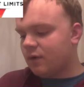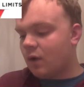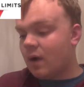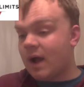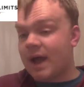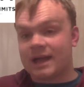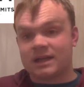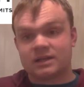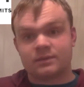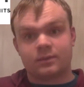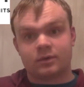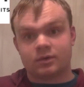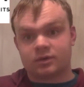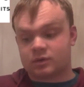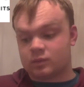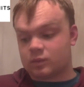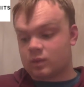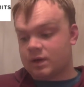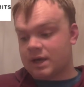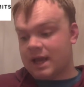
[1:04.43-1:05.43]
4,
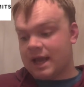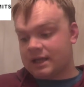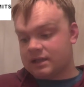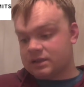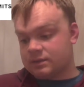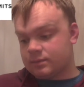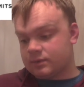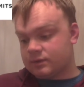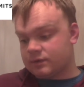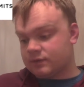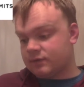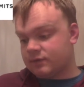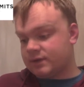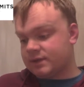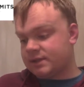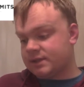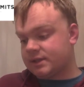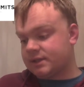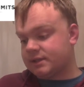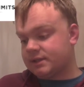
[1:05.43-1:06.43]
Xbox One, Xbox
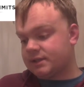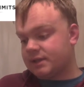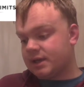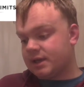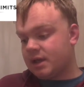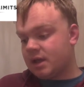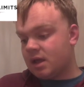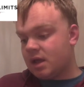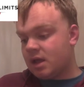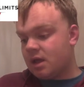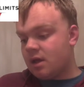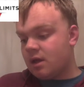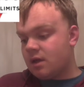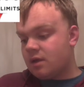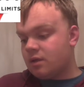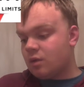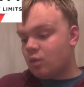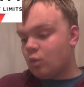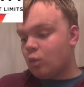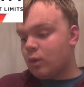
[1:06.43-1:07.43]
360,
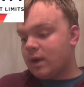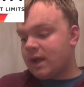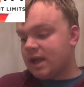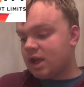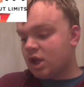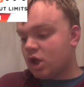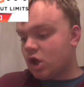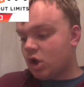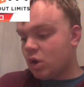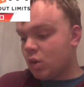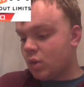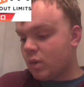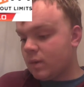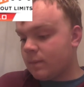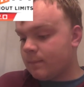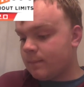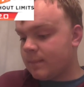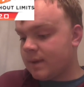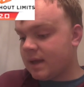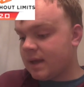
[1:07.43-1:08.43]
the Wii U,
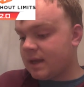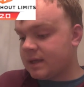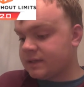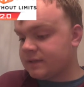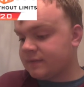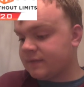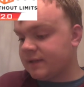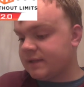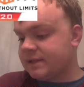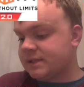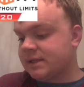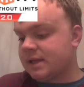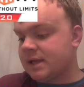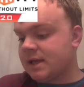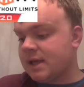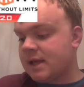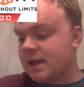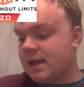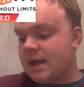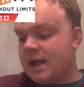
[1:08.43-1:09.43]
PS
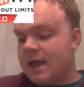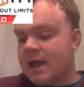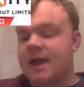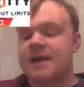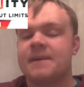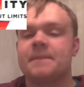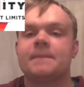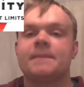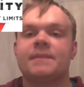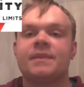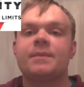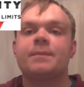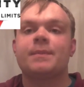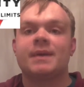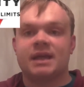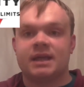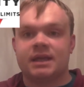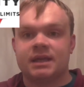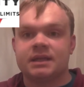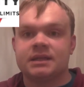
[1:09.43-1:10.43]
Vita and
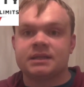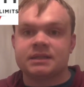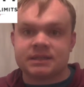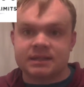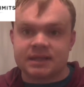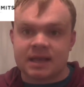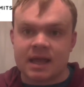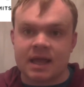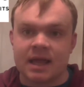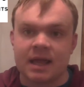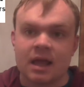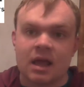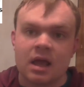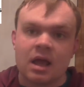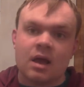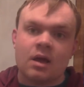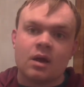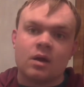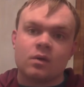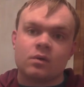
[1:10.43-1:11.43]
PC.
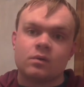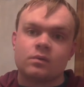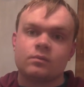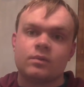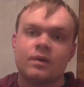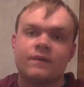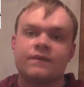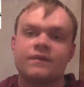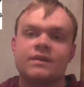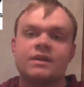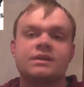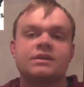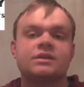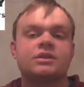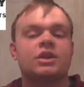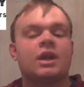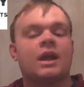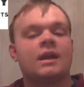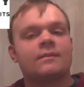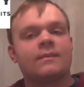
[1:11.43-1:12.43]
With
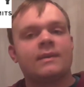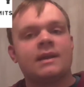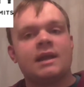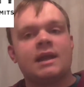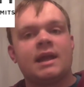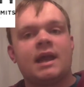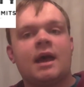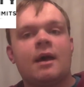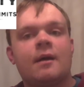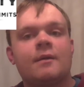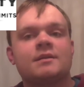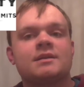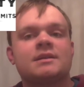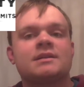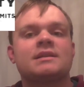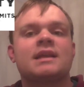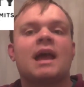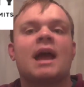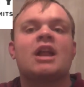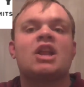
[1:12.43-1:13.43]
this you had many
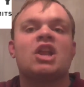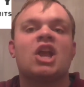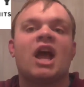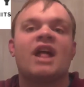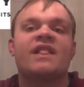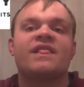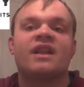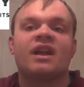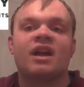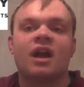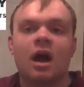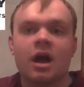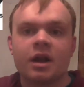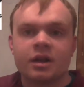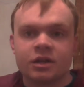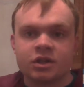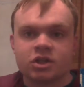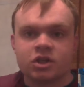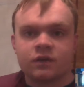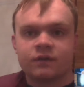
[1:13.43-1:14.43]
characters and you had the
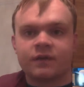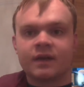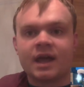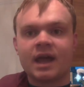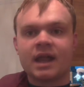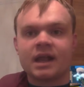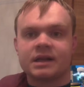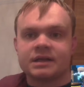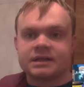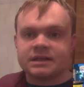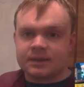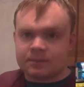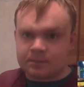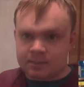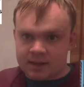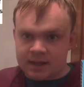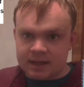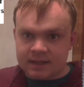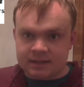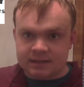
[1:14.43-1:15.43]
Guardians of the Galaxy
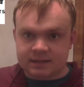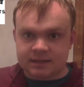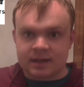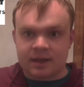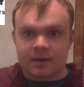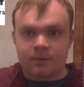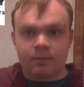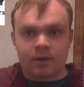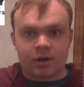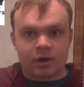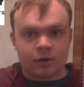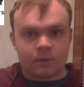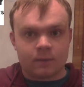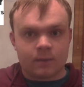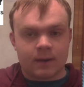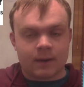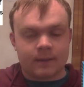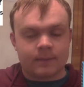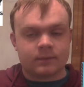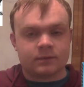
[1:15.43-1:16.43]
playstyle where you
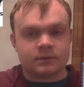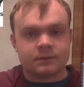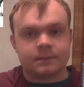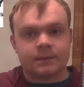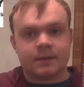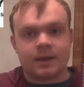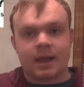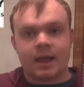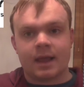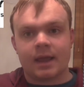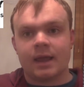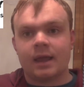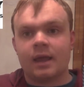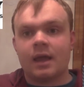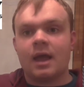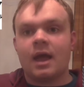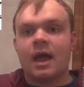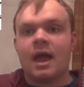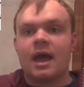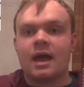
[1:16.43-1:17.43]
were able to play
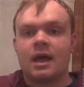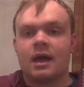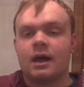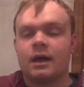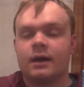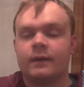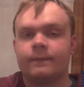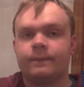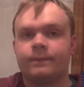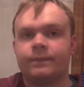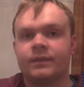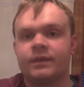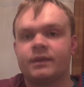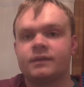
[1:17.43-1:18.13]
a